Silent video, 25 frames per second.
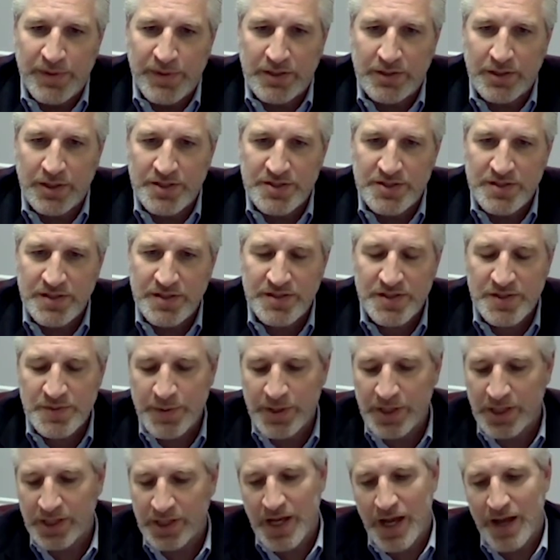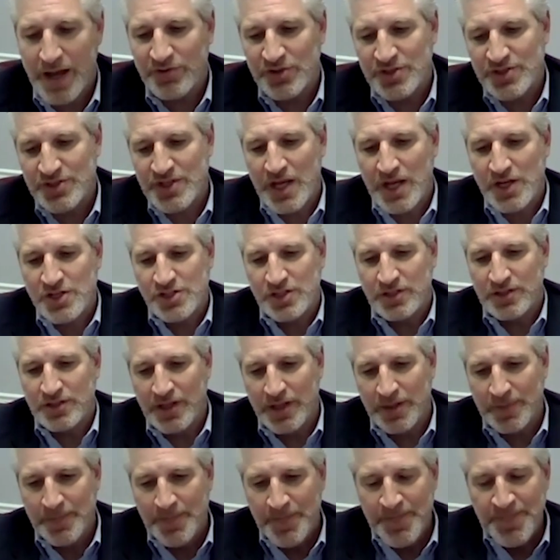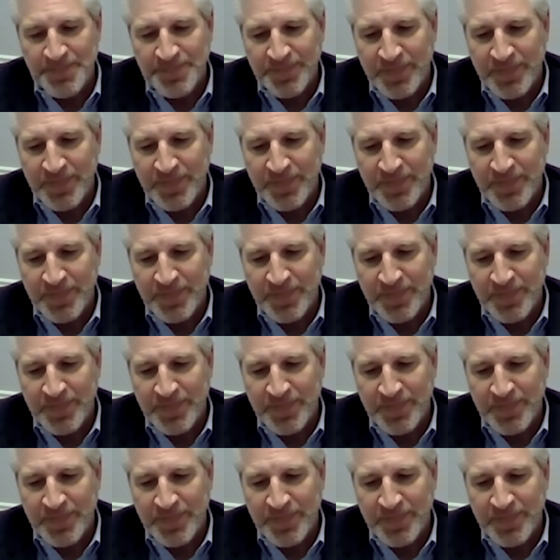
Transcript: because this has been a conversation that